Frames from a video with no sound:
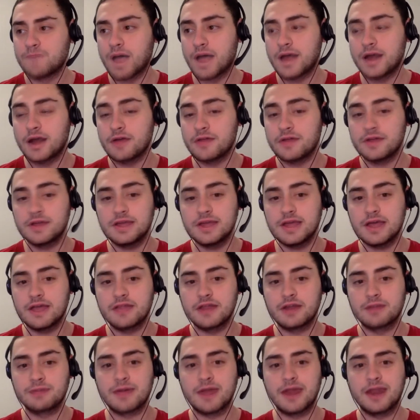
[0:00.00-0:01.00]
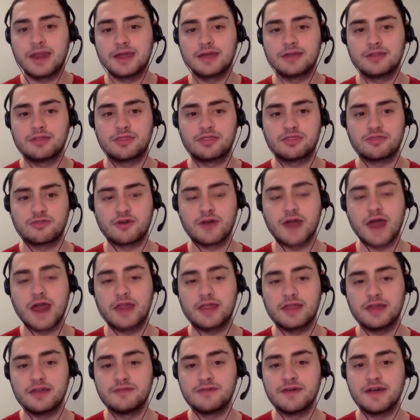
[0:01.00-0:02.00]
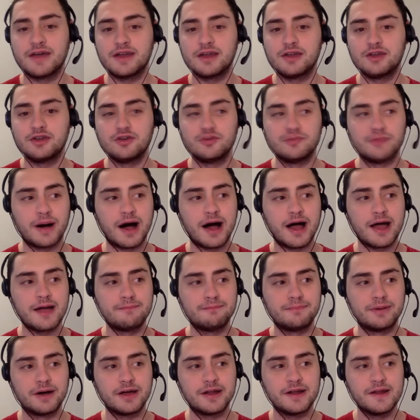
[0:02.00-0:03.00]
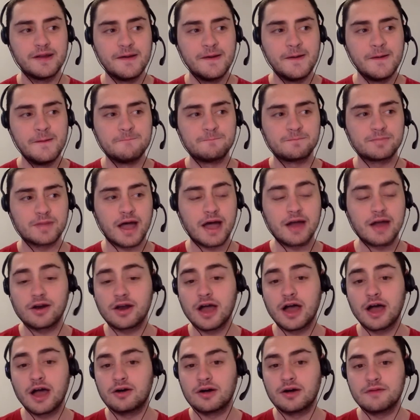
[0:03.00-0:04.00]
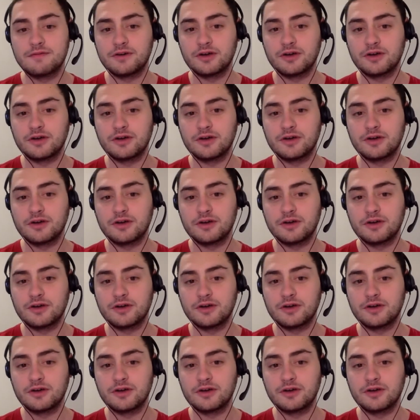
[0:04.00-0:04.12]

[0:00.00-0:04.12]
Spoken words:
I know that he ended up getting thrown out of the event in Dubai, but I don't know.